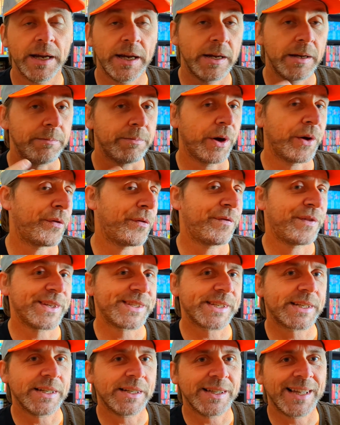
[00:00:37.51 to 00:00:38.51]
in both
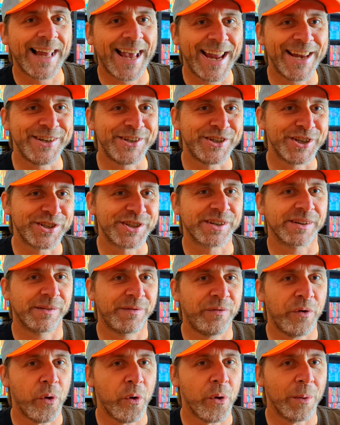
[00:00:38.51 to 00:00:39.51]
physical and digital
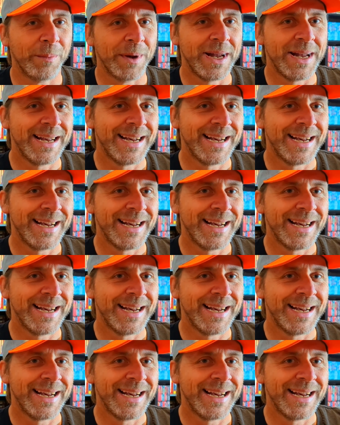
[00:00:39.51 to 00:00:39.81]
form.